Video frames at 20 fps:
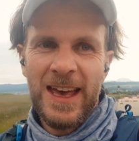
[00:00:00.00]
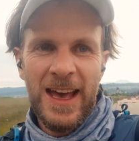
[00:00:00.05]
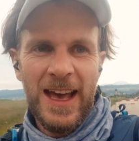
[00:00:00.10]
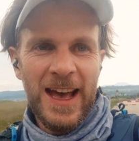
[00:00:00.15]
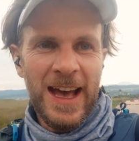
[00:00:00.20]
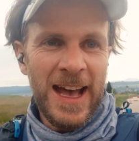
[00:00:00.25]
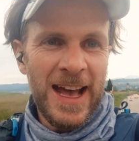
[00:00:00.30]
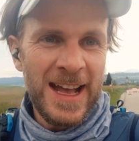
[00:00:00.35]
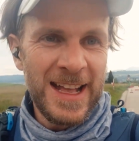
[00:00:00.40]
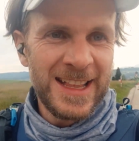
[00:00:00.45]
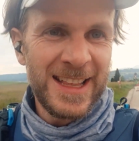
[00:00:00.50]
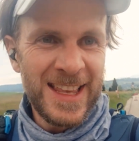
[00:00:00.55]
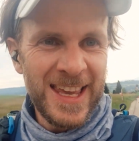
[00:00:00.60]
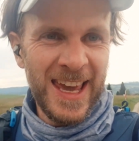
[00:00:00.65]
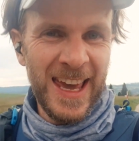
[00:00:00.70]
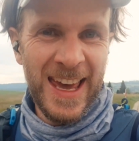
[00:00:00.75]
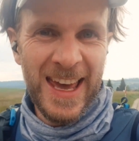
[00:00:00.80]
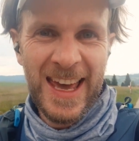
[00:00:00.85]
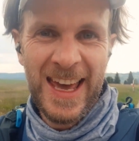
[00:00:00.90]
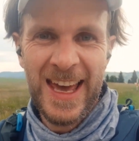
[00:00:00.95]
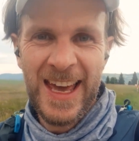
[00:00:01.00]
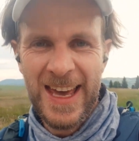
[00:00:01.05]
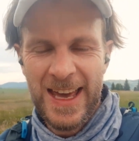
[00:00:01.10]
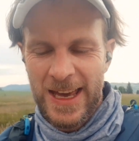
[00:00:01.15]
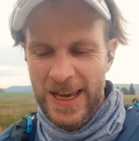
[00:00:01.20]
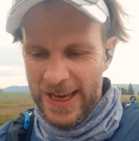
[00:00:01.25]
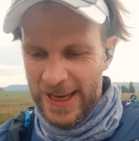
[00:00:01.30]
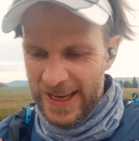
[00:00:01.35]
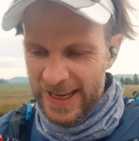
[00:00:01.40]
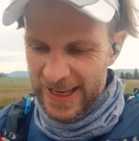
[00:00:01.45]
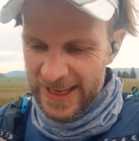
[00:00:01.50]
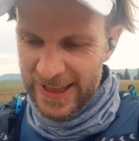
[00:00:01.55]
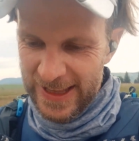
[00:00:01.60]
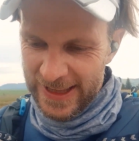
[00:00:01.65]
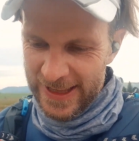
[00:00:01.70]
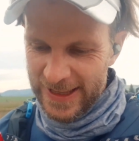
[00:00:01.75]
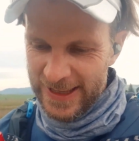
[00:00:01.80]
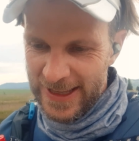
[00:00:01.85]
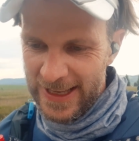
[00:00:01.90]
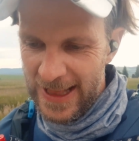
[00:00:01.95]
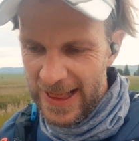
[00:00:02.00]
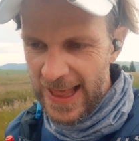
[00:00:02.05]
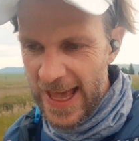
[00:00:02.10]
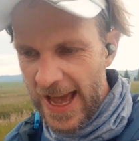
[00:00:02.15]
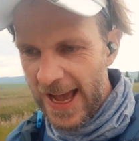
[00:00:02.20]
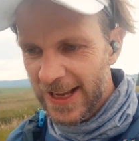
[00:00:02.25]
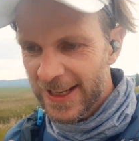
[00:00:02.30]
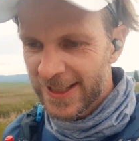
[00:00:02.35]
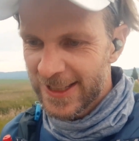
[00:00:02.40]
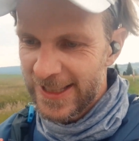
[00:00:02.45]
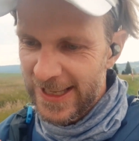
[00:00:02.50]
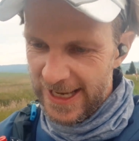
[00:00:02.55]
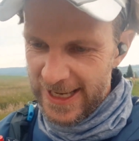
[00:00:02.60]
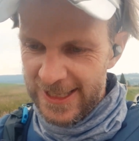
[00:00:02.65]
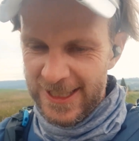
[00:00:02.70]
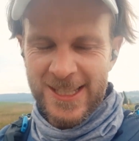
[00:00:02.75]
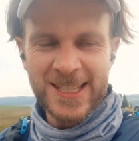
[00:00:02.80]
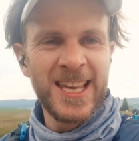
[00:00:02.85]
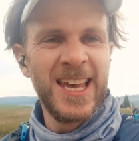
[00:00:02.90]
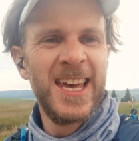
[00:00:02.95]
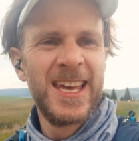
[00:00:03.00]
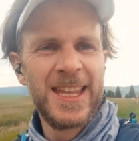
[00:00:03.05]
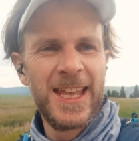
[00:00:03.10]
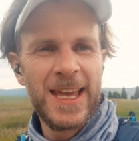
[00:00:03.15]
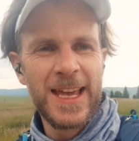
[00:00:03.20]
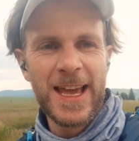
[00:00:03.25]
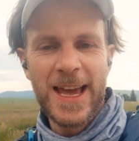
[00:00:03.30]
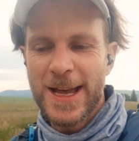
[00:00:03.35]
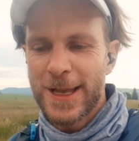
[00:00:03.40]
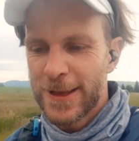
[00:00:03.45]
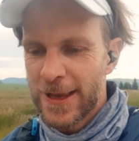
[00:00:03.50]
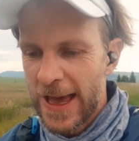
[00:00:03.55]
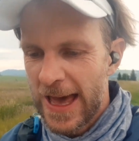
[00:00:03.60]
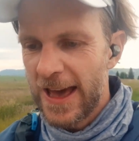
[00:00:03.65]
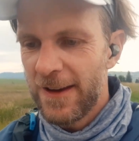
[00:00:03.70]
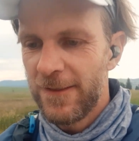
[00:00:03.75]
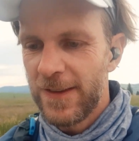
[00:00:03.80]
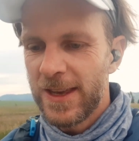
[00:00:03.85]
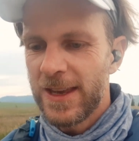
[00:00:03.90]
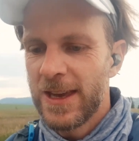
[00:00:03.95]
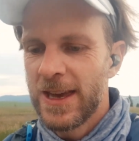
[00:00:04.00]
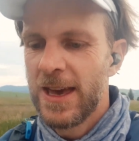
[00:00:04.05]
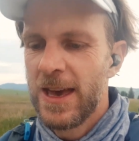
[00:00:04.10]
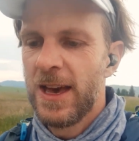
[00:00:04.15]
And the legs, yes, they get heavy,